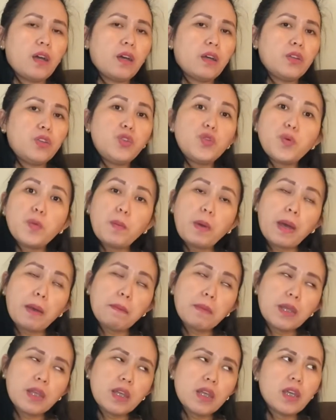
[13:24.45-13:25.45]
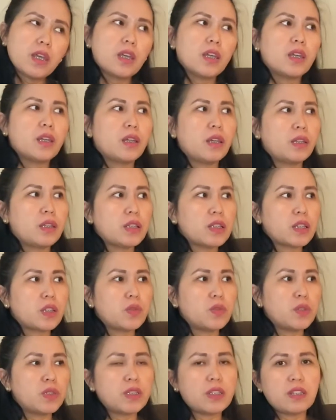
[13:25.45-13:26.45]
new mommy, and that's a
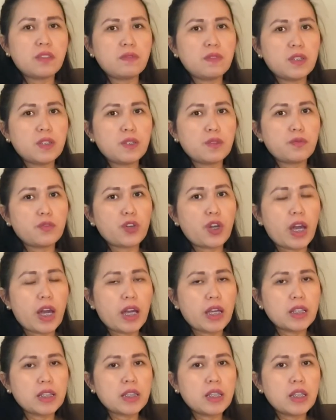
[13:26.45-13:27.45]
good savings for us,